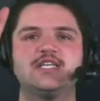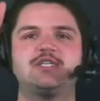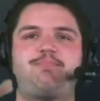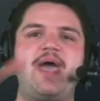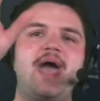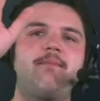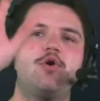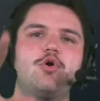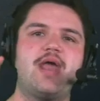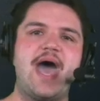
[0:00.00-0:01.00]
Spam
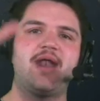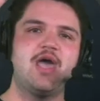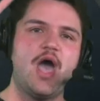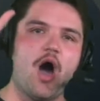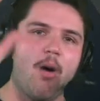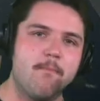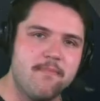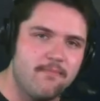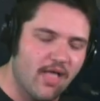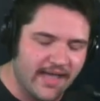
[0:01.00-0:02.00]
Who Dat
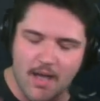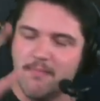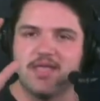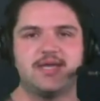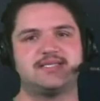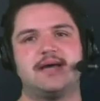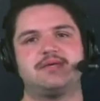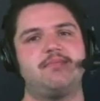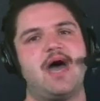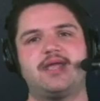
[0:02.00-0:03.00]
like a million times.
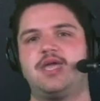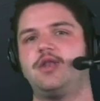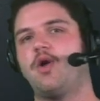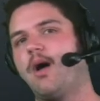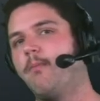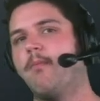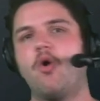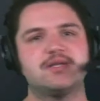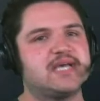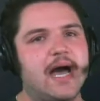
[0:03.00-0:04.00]
I'm not kidding you.
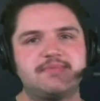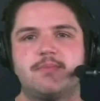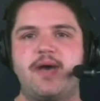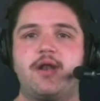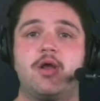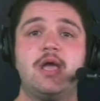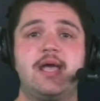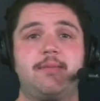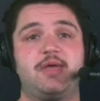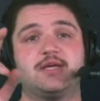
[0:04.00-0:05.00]
More times the better.
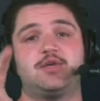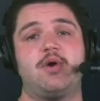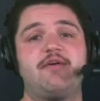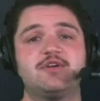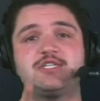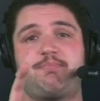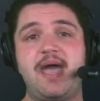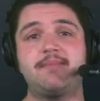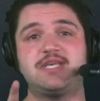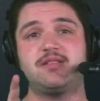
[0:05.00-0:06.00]
And because whoever
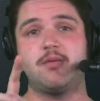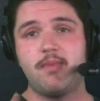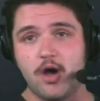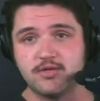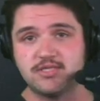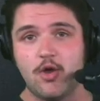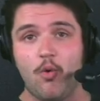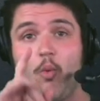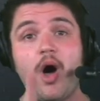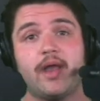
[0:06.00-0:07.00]
spams it the most,
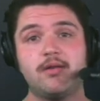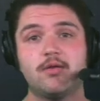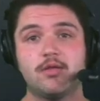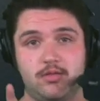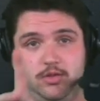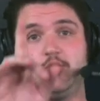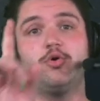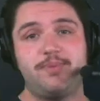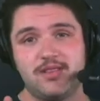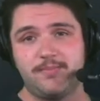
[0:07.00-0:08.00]
1,
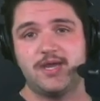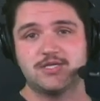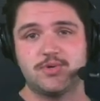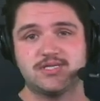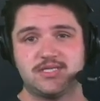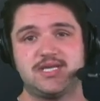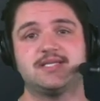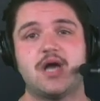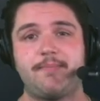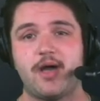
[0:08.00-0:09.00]
you'll be the biggest reason the
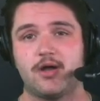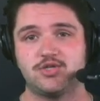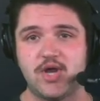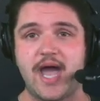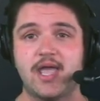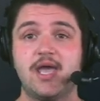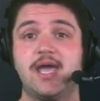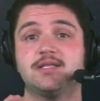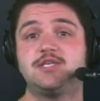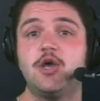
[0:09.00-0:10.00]
Saints got back on track,
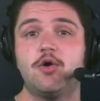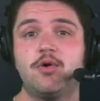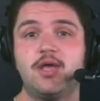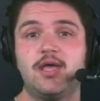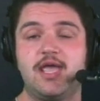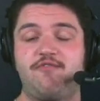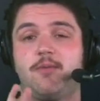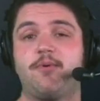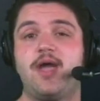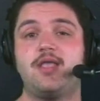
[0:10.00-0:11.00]
and 2, if
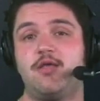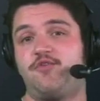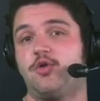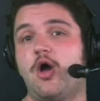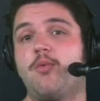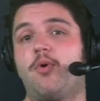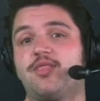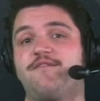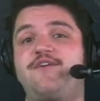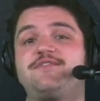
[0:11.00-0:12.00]
you go more
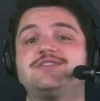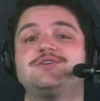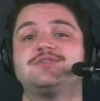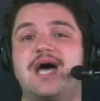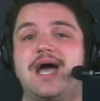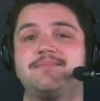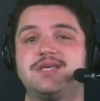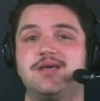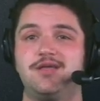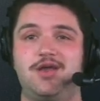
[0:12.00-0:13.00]
than 52 times,
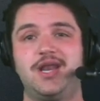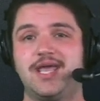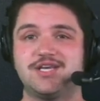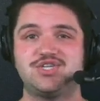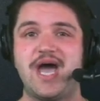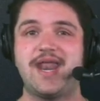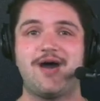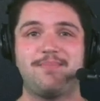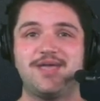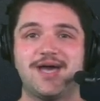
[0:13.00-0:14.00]
you're going to get a
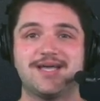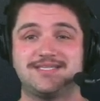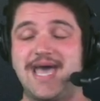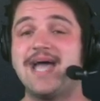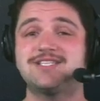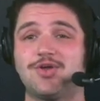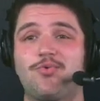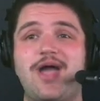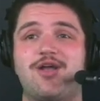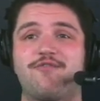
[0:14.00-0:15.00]
shout-out, because that's the
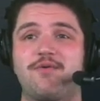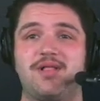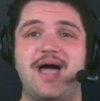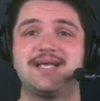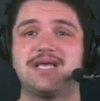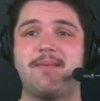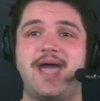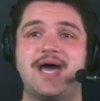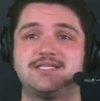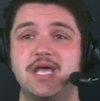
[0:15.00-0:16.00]
record from the last time I
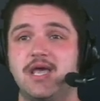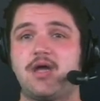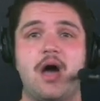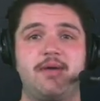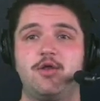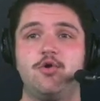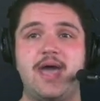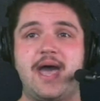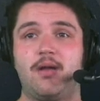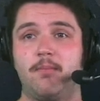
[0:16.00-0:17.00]
asked, comment Who
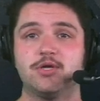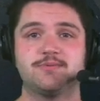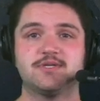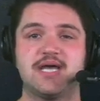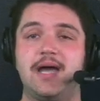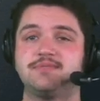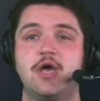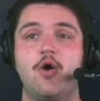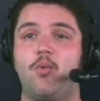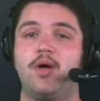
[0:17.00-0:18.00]
Dat multiple times.
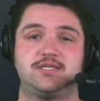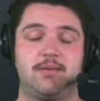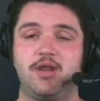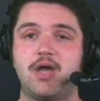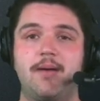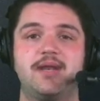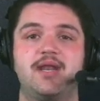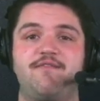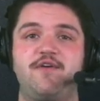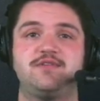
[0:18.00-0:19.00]
Somebody commented
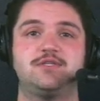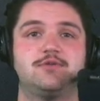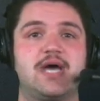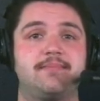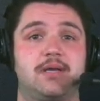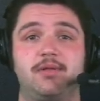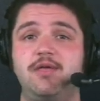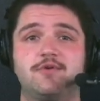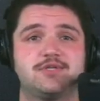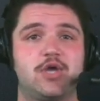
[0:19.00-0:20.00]
it 52 times. I
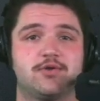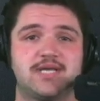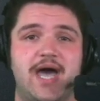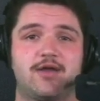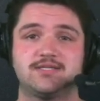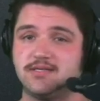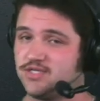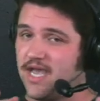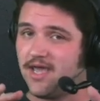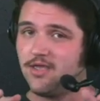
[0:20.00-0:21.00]
believe it was Go Tigers.
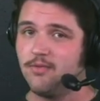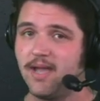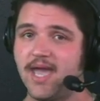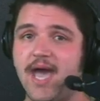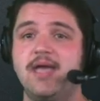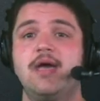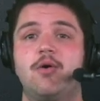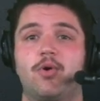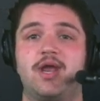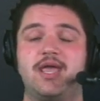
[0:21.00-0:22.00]
Shout-out you, my guy.
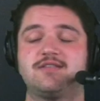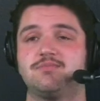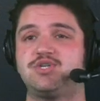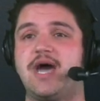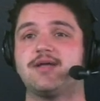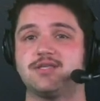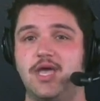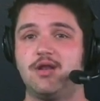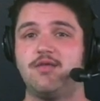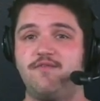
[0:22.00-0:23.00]
We're going to get some shout-outs
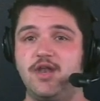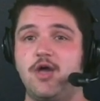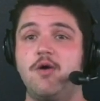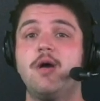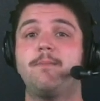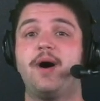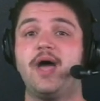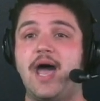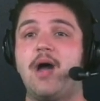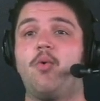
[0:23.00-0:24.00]
later in the video,
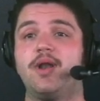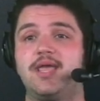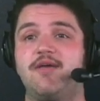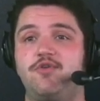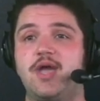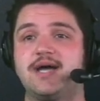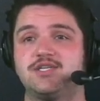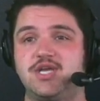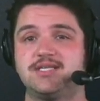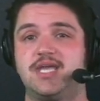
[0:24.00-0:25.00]
but I want to give you guys a
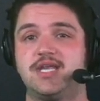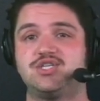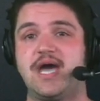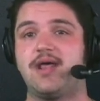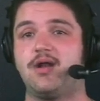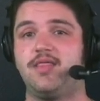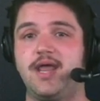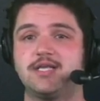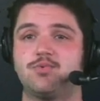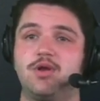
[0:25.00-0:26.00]
chance to get a shout-out on the
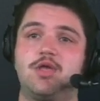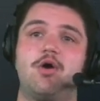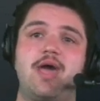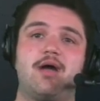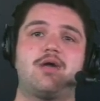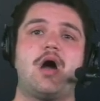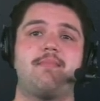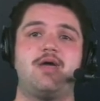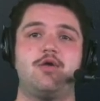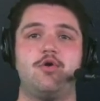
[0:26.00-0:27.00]
next one. Go down,
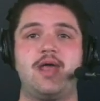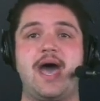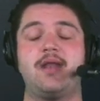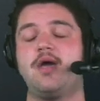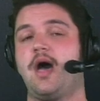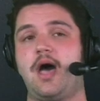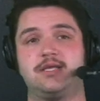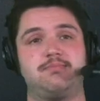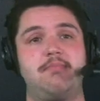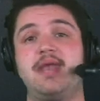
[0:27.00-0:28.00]
comment Who Dat
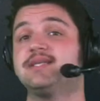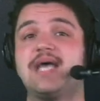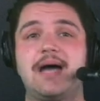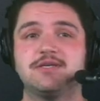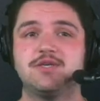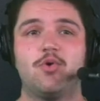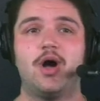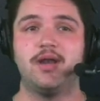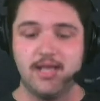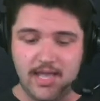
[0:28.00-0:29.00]
as many times as you
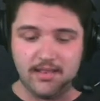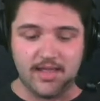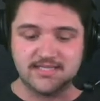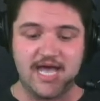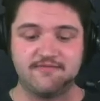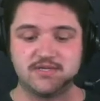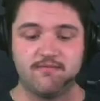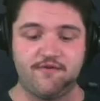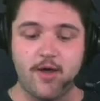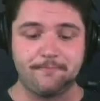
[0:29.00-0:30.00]
want, and let's have some
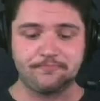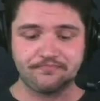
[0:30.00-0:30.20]
fun.